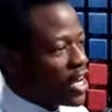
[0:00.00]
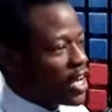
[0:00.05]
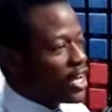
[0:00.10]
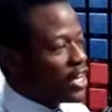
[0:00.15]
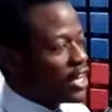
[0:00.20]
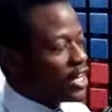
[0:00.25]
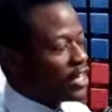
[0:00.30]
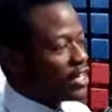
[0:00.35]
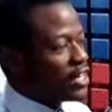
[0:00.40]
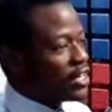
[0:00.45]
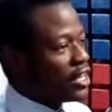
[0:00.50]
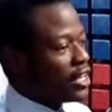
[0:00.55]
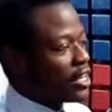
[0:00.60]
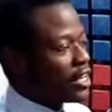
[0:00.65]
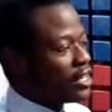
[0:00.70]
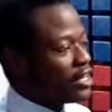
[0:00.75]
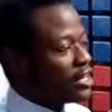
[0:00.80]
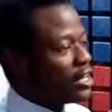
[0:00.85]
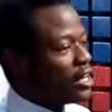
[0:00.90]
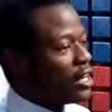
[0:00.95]
in
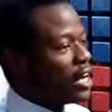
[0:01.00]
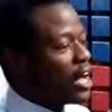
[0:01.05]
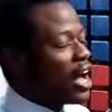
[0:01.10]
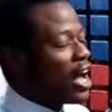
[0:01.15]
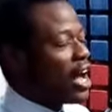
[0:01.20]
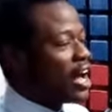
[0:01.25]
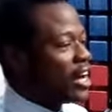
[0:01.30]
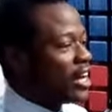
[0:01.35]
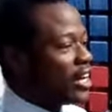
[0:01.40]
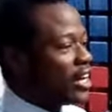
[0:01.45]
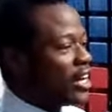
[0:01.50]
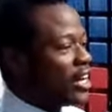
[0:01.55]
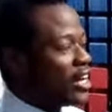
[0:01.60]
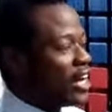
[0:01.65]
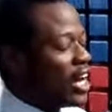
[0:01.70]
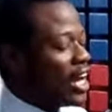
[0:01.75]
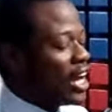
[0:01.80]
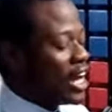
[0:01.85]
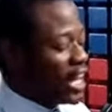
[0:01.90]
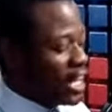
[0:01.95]
the high
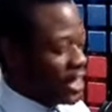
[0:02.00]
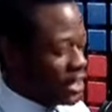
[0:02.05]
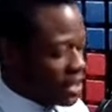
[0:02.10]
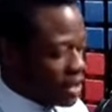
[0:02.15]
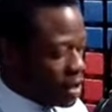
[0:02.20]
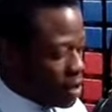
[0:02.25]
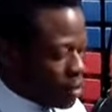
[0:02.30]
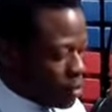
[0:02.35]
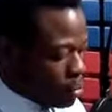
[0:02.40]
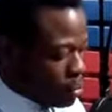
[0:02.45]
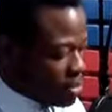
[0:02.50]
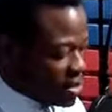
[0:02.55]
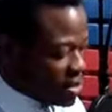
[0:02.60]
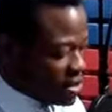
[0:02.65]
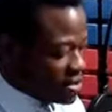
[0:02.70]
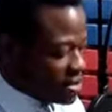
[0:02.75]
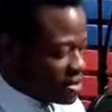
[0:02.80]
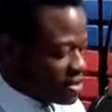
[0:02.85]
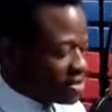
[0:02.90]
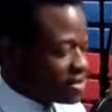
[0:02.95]
and the low
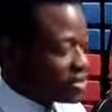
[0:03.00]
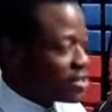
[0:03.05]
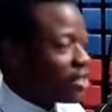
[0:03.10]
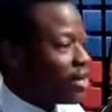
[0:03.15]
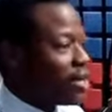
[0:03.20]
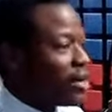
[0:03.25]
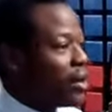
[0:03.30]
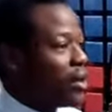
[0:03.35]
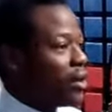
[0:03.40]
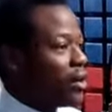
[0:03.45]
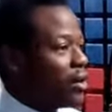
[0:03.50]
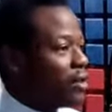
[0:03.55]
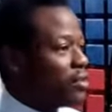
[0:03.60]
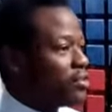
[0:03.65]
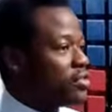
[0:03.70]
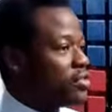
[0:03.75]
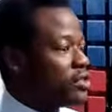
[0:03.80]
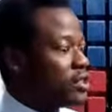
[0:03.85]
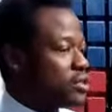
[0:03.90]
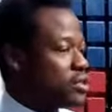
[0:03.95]
places
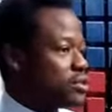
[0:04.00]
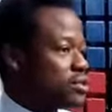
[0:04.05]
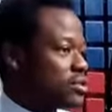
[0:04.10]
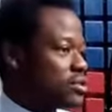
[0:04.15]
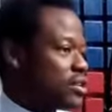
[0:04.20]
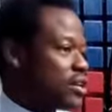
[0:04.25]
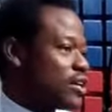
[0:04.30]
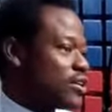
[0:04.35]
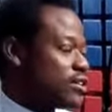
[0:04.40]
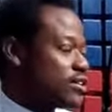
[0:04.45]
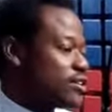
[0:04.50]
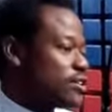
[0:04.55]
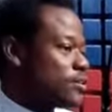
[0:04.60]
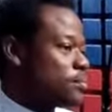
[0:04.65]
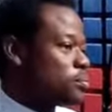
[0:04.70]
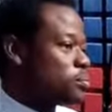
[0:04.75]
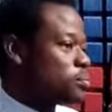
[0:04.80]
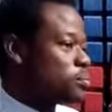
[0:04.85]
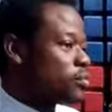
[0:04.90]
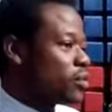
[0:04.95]
of the society.
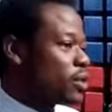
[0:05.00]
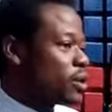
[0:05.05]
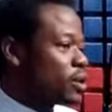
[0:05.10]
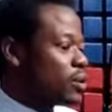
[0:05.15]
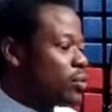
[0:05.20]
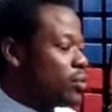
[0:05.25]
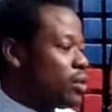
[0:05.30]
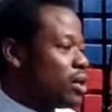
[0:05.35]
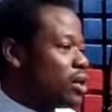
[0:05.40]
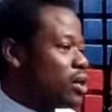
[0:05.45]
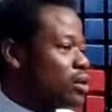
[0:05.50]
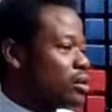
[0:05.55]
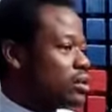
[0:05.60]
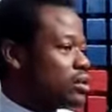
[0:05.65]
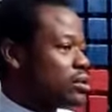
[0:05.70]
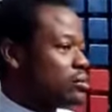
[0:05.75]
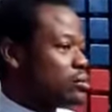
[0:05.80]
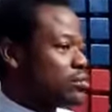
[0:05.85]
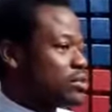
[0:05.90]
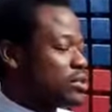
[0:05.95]
Well,
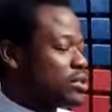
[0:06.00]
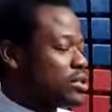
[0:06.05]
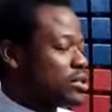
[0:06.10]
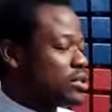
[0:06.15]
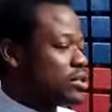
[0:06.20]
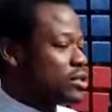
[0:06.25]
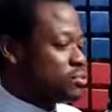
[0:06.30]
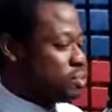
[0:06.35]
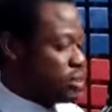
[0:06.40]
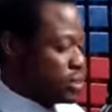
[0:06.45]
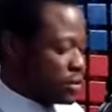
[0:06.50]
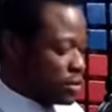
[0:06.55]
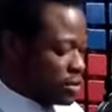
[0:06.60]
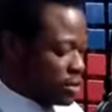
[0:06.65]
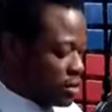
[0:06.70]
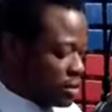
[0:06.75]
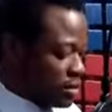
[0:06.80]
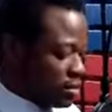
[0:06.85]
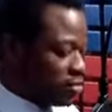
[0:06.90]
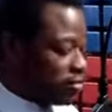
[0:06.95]
it is a bit
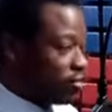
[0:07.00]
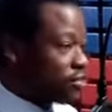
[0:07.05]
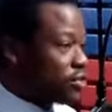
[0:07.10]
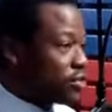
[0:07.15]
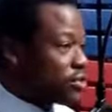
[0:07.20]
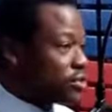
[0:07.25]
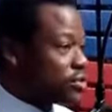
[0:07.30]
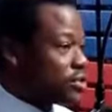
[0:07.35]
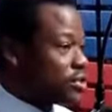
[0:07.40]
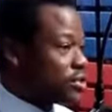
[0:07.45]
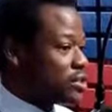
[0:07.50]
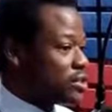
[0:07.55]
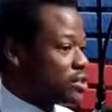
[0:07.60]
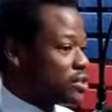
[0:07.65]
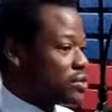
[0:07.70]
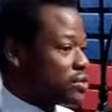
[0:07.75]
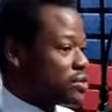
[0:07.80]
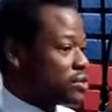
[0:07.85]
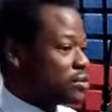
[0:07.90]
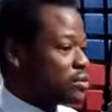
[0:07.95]
unfortunate
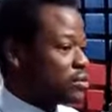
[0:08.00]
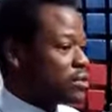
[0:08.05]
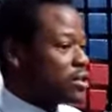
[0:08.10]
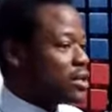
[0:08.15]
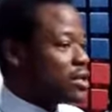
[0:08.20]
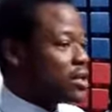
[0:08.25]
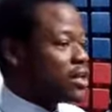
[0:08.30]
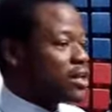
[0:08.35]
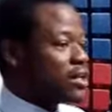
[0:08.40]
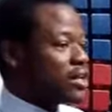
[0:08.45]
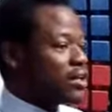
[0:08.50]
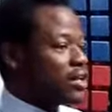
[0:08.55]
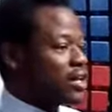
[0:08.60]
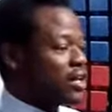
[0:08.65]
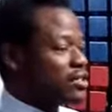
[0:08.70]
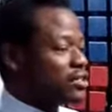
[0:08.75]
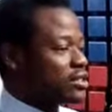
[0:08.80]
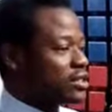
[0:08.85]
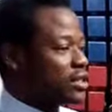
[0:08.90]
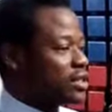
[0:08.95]
also that